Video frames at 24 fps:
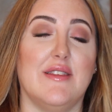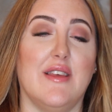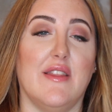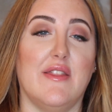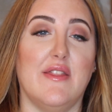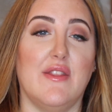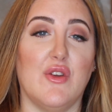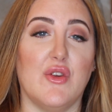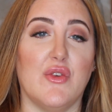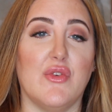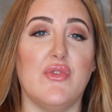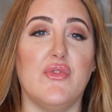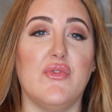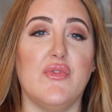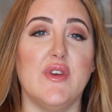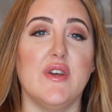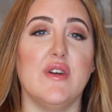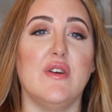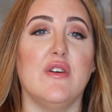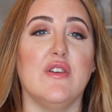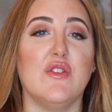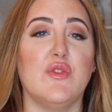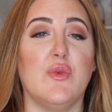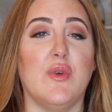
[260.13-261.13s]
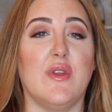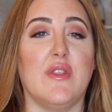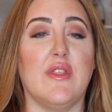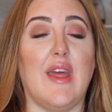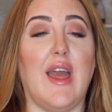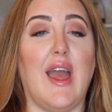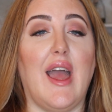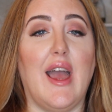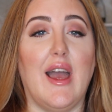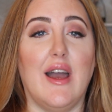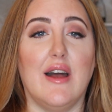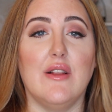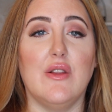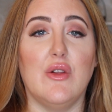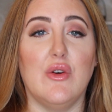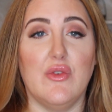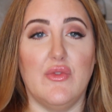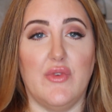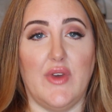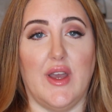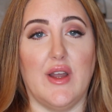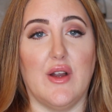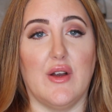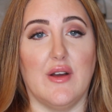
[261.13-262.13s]
that they're filled with aloe
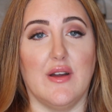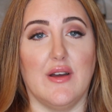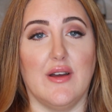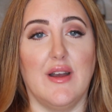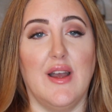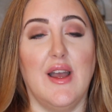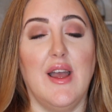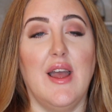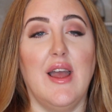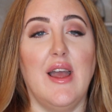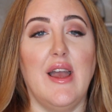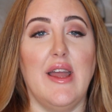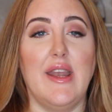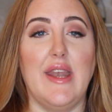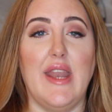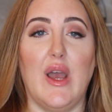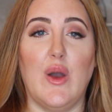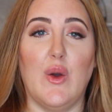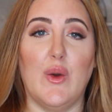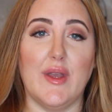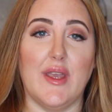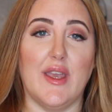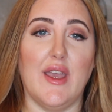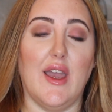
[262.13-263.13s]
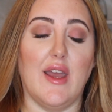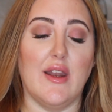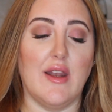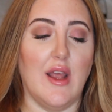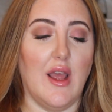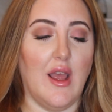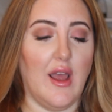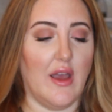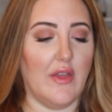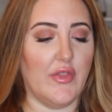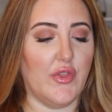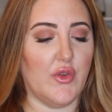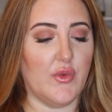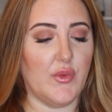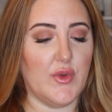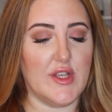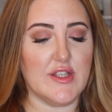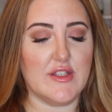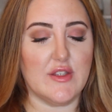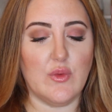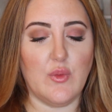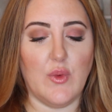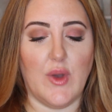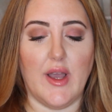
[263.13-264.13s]
vera. Now, again, the
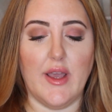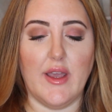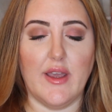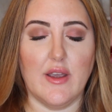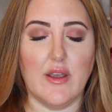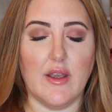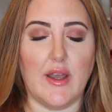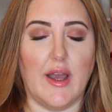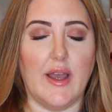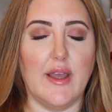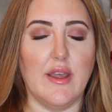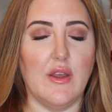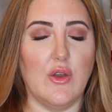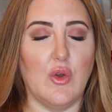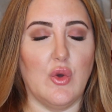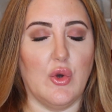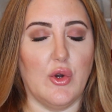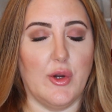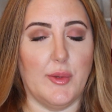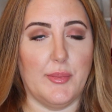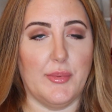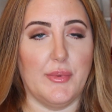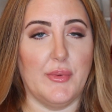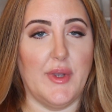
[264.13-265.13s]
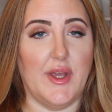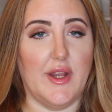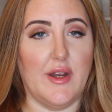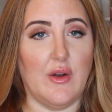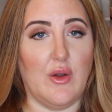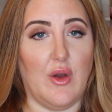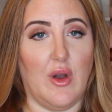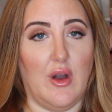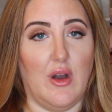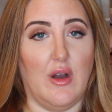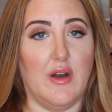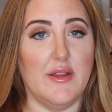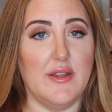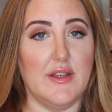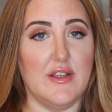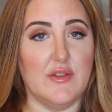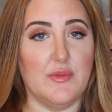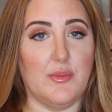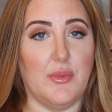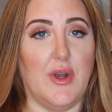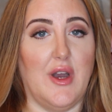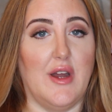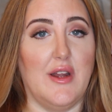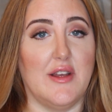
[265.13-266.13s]
reason why I incorporated all these
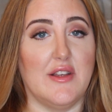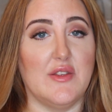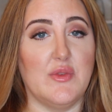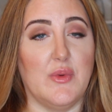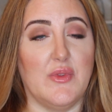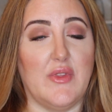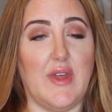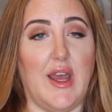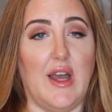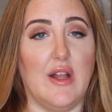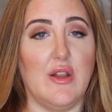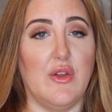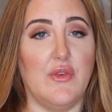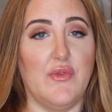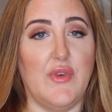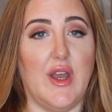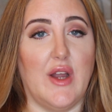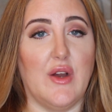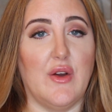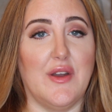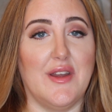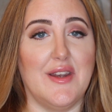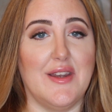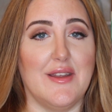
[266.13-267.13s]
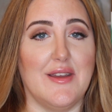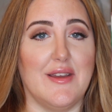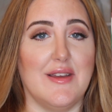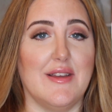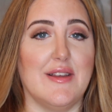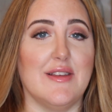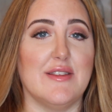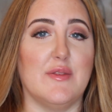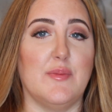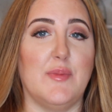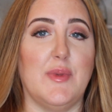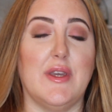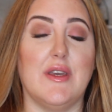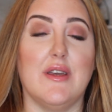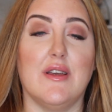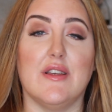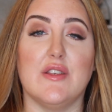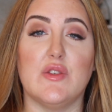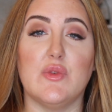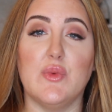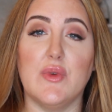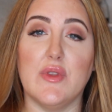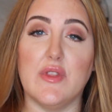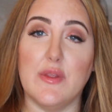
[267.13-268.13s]
products with aloe vera in it is
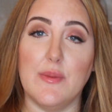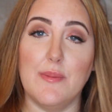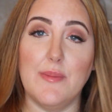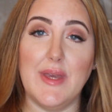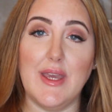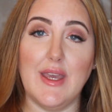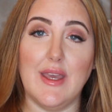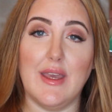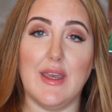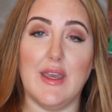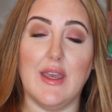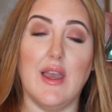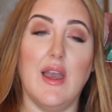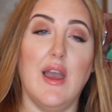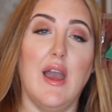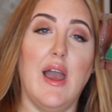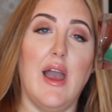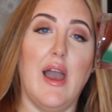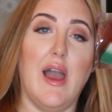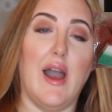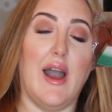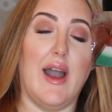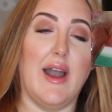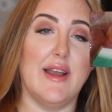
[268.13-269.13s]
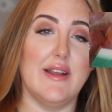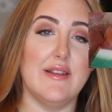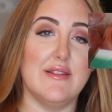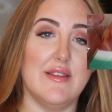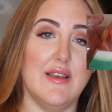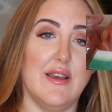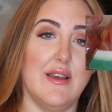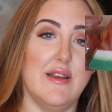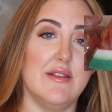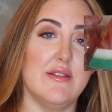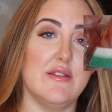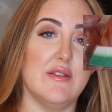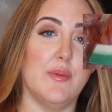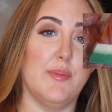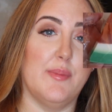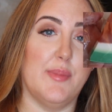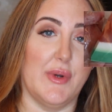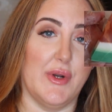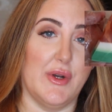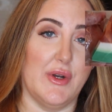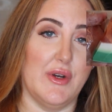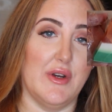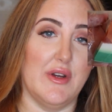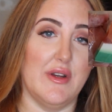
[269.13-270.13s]
because with me, I tend to
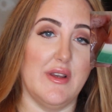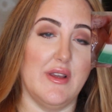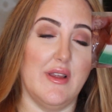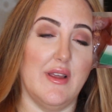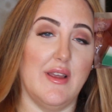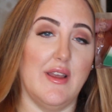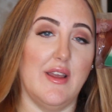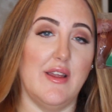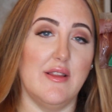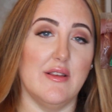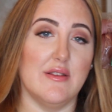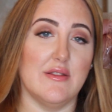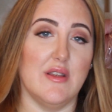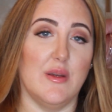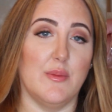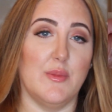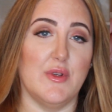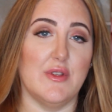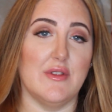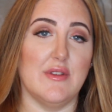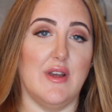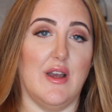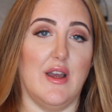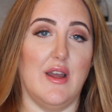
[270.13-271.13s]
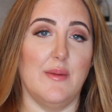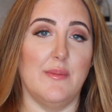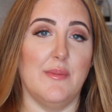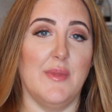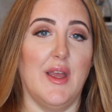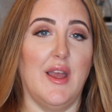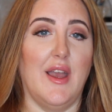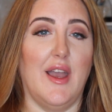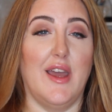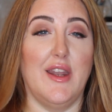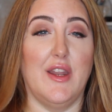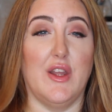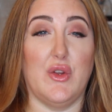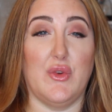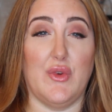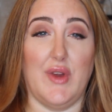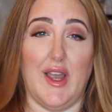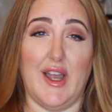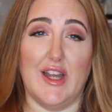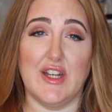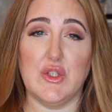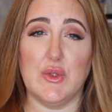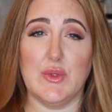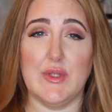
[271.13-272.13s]
burn in the summertime and it
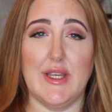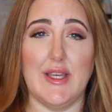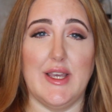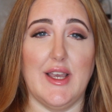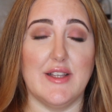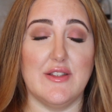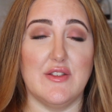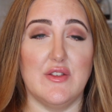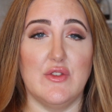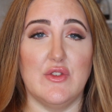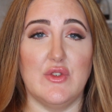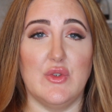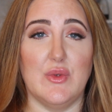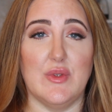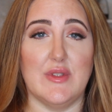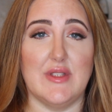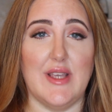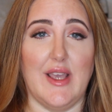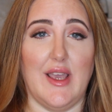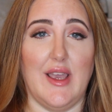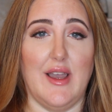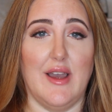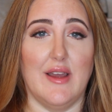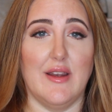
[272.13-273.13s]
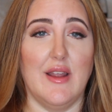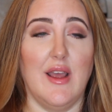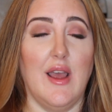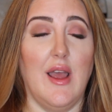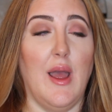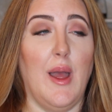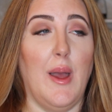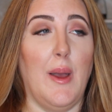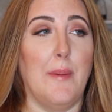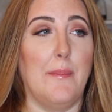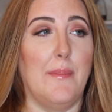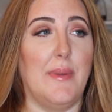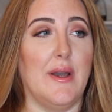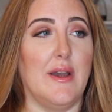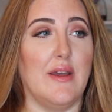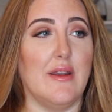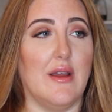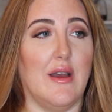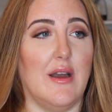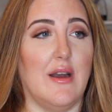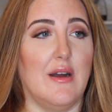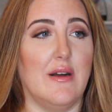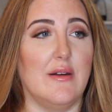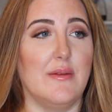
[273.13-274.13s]
gradually gets into a tan,
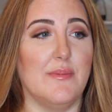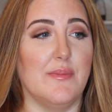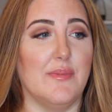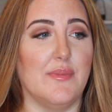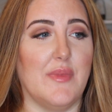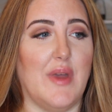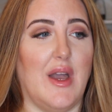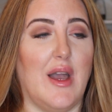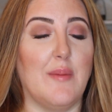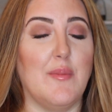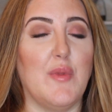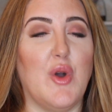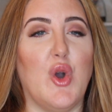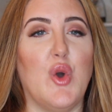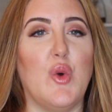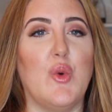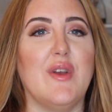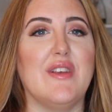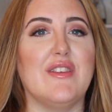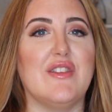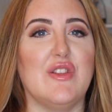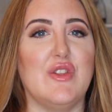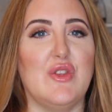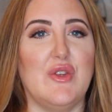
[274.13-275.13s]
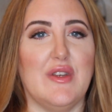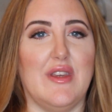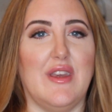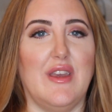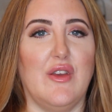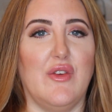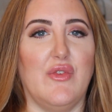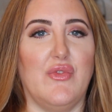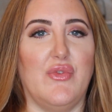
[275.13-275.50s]
but I'm always looking